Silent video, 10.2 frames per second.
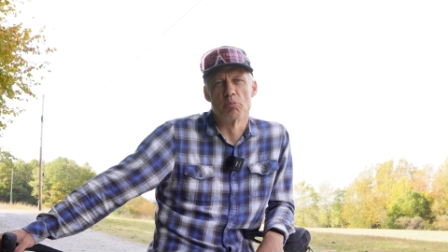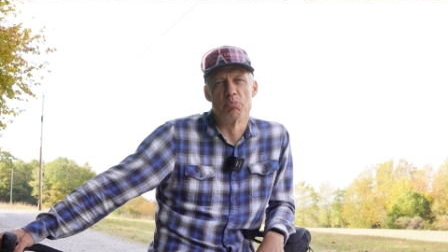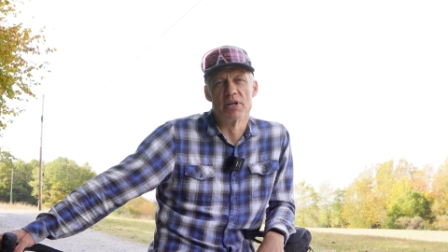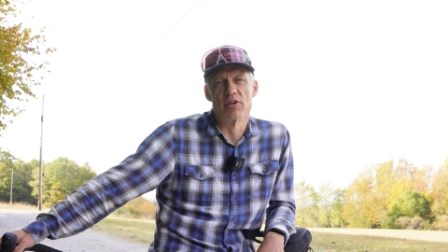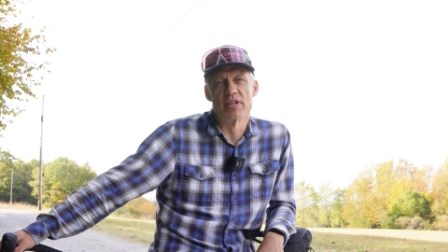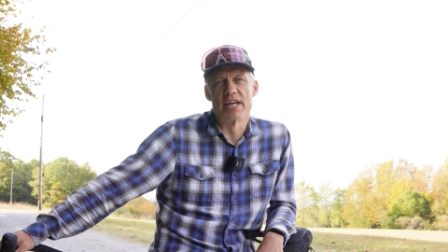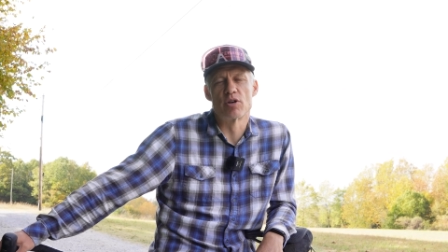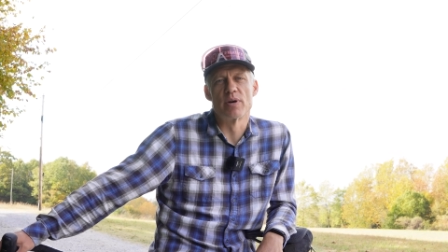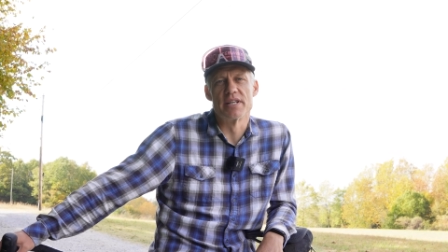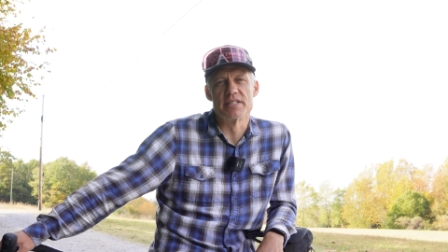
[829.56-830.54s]
build a
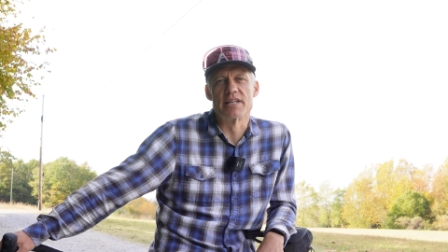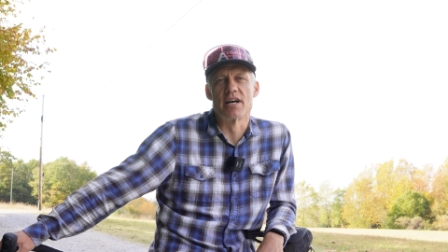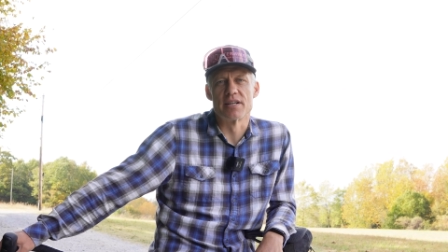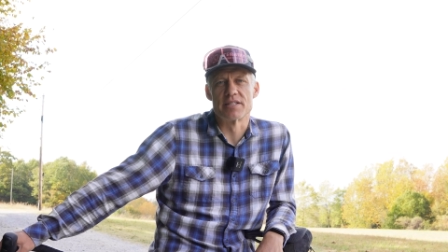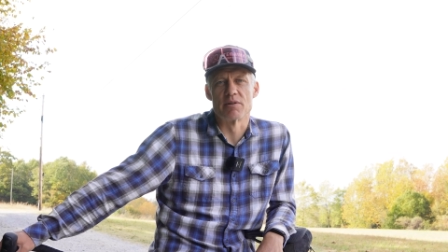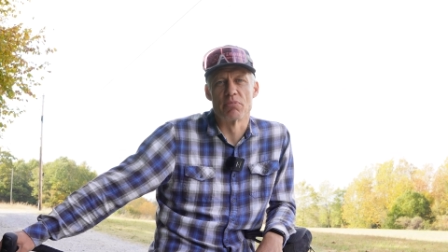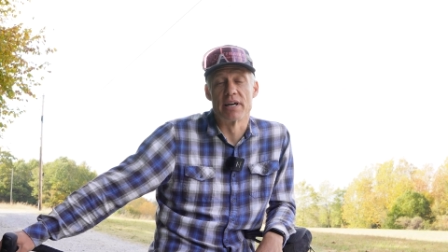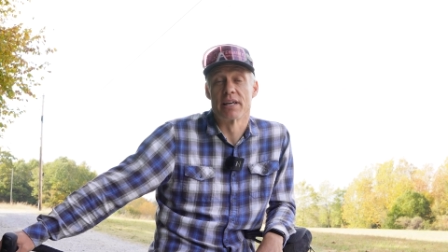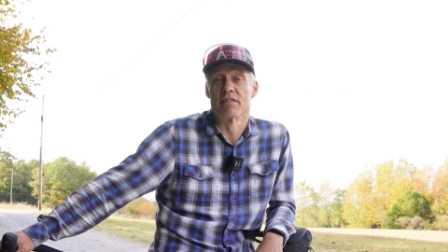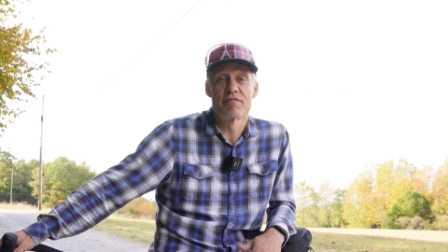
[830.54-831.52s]
crazy concept
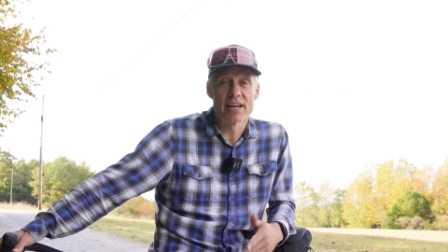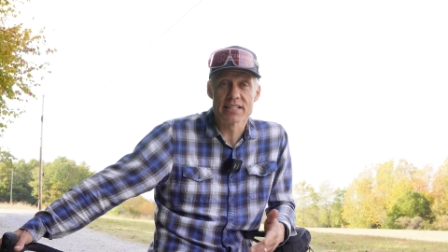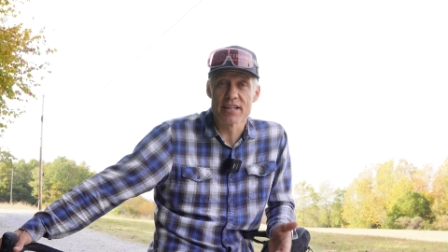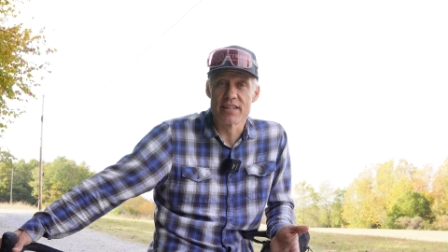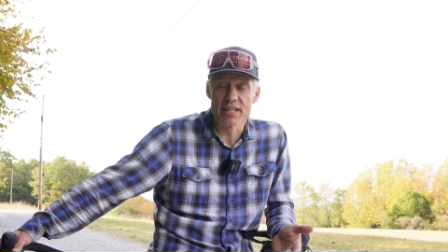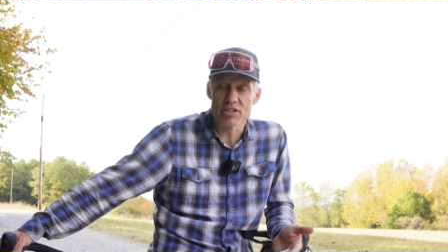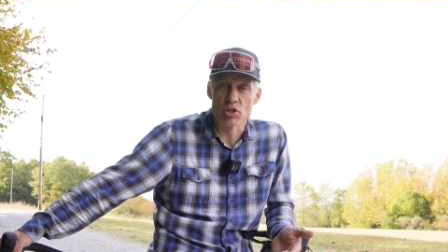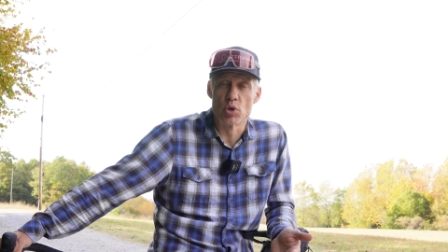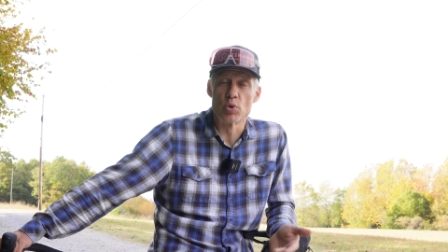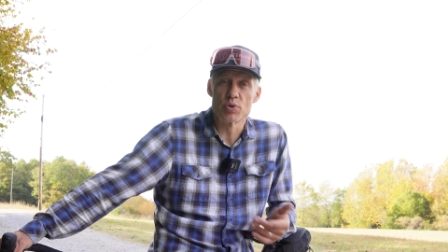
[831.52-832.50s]
bike. In fact, I think it's
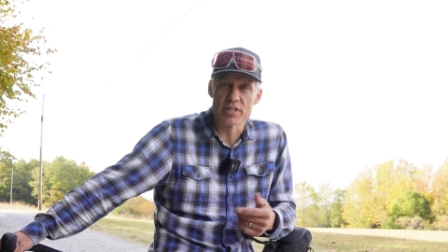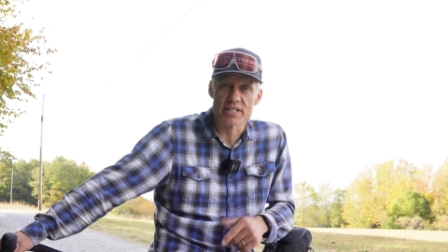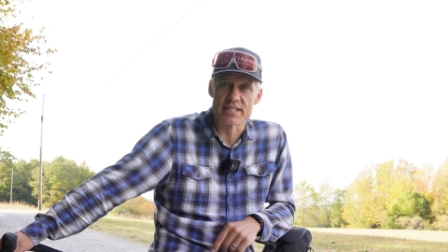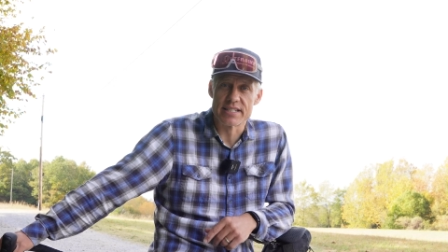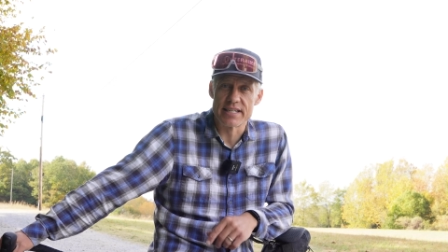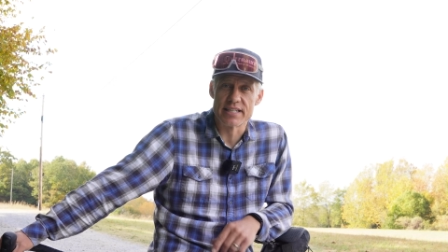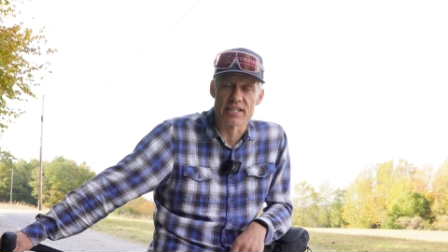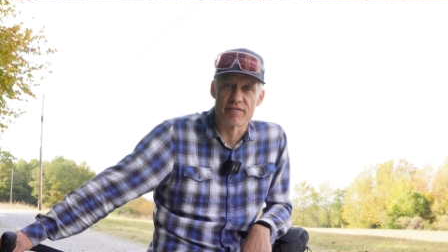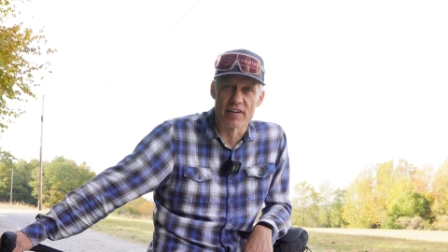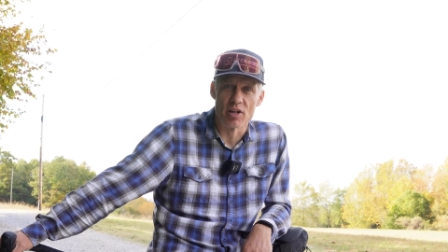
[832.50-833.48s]
cool to see
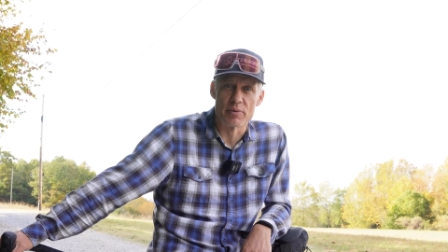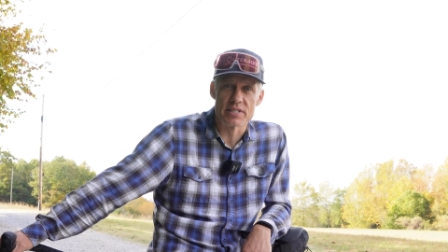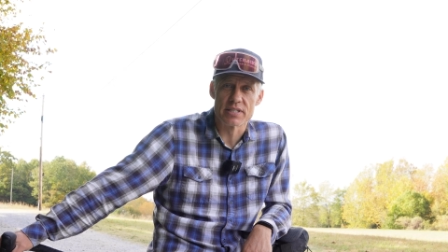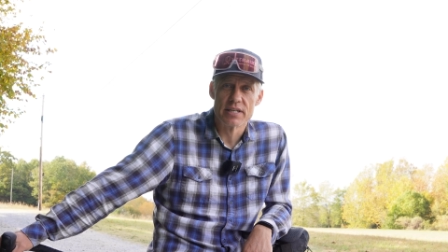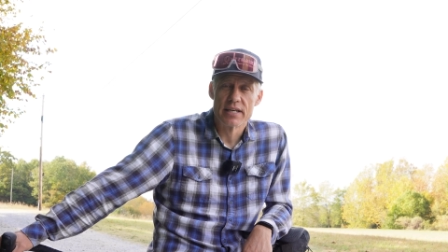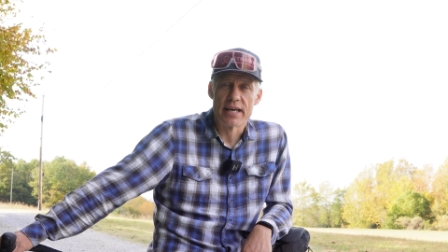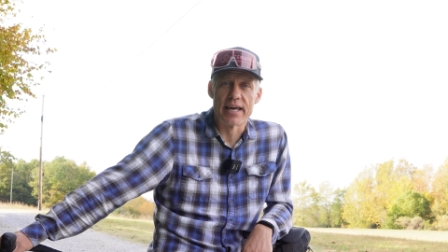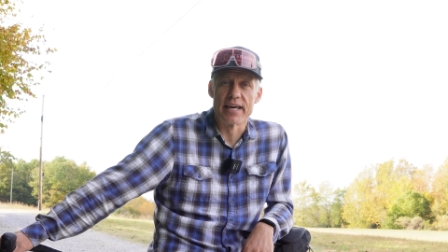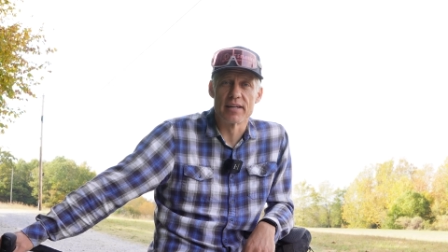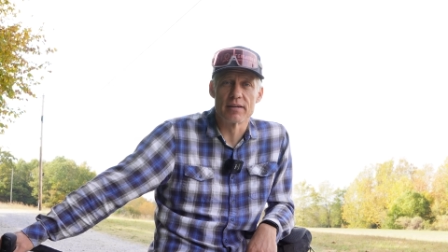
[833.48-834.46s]
development
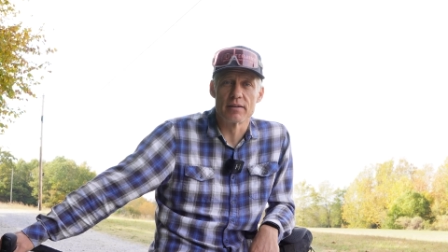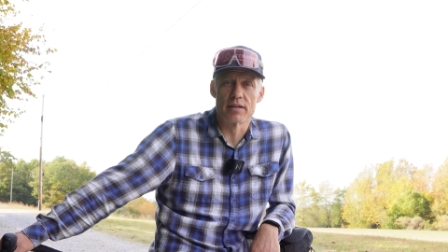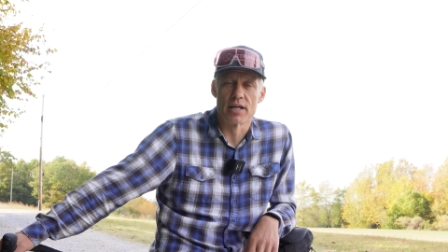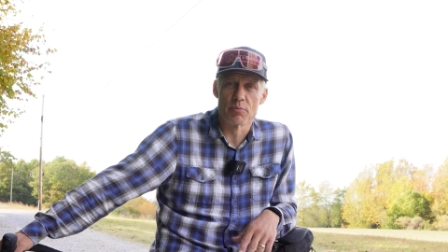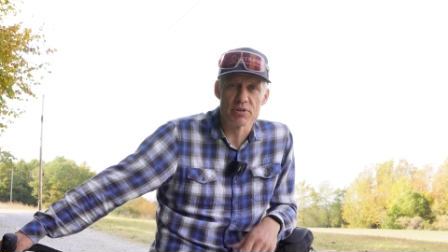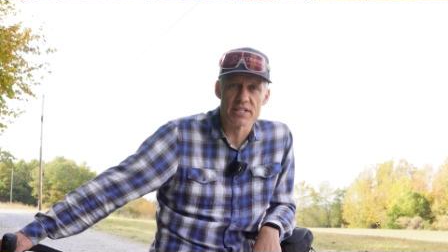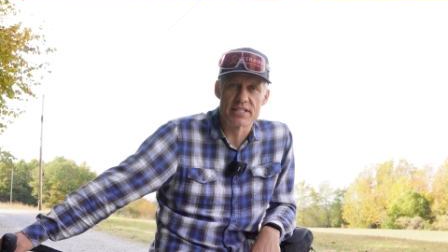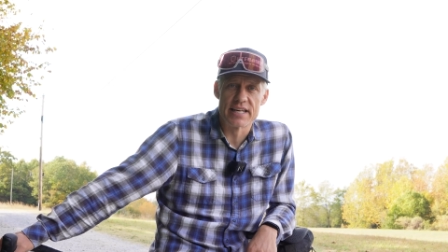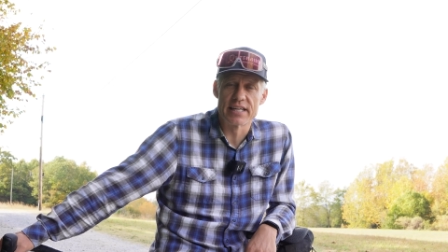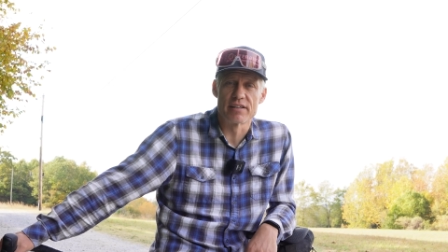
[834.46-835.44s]
and companies
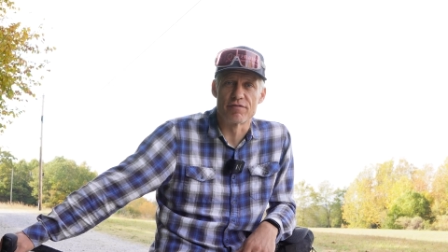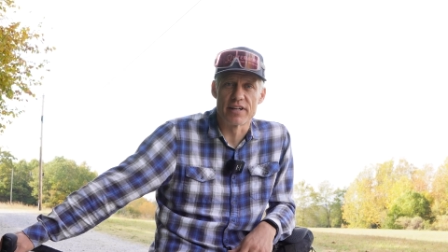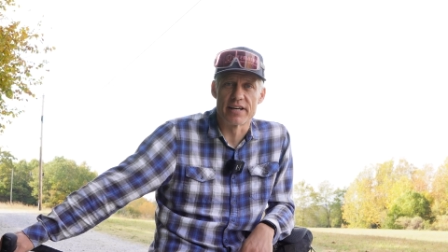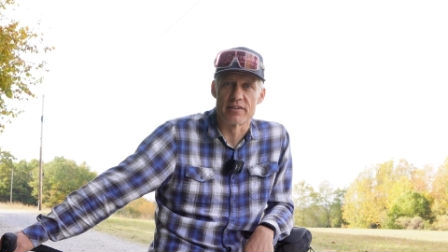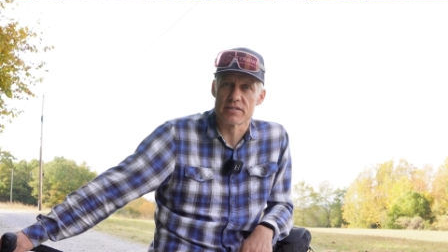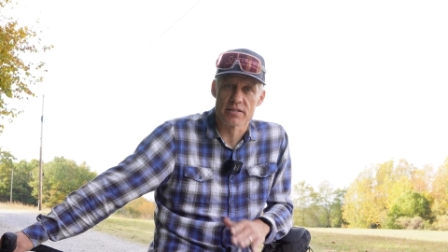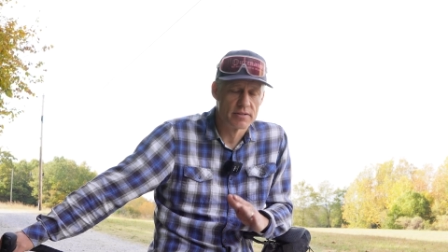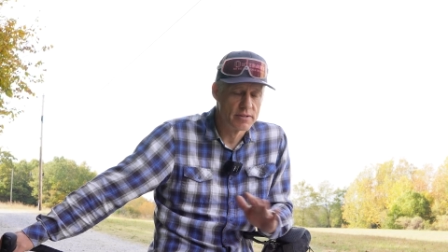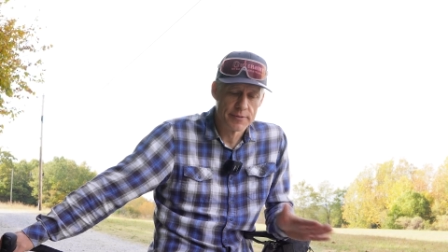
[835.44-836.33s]
taking flyers.